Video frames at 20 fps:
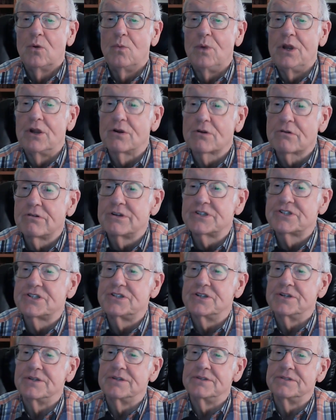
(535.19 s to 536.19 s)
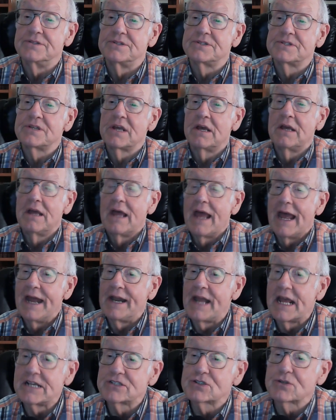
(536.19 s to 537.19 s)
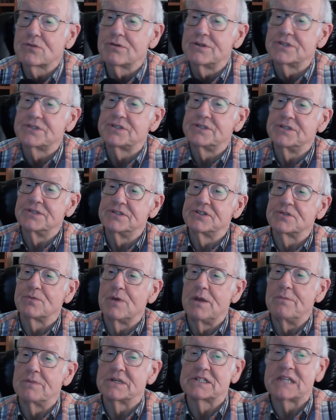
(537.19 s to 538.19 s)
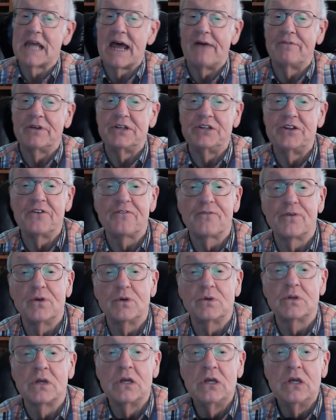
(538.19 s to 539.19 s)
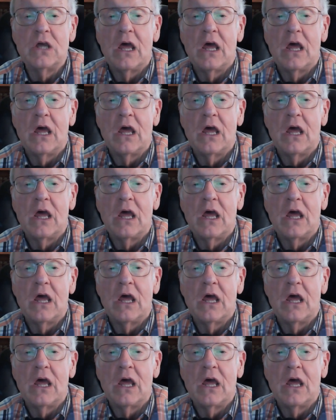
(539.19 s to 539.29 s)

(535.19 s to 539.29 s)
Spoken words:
We are Christians, and as Christians, we must have a different